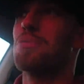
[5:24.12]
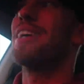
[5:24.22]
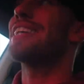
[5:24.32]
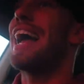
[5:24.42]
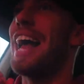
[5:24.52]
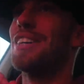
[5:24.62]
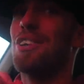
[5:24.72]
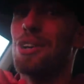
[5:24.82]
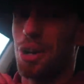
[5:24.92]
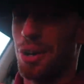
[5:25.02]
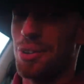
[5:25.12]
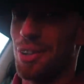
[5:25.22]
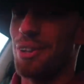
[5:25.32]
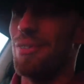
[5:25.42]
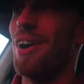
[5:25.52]
trust me, it's a hell of a lot
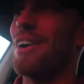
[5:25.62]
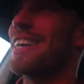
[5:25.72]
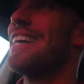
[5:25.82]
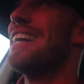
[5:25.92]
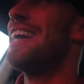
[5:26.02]
cooler than the Merc.